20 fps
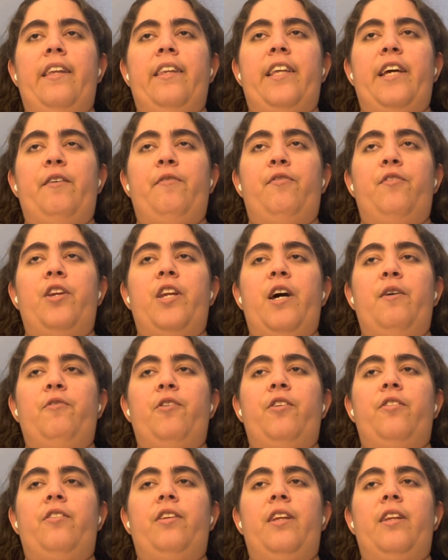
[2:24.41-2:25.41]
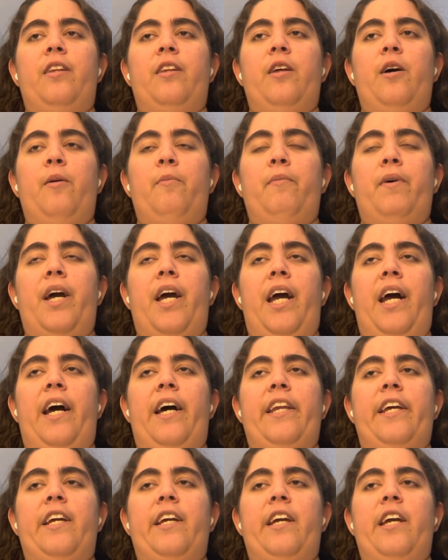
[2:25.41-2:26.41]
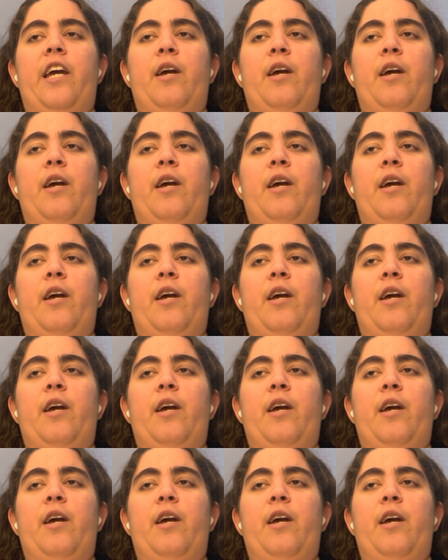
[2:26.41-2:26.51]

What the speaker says: they've never seen them adding